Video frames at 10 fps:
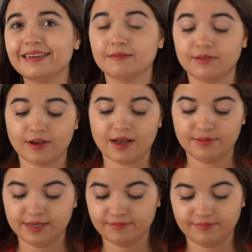I'm so
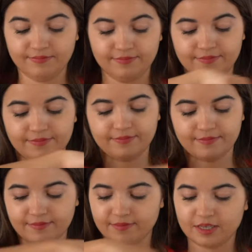happy.
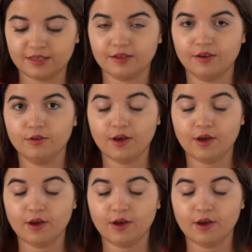So you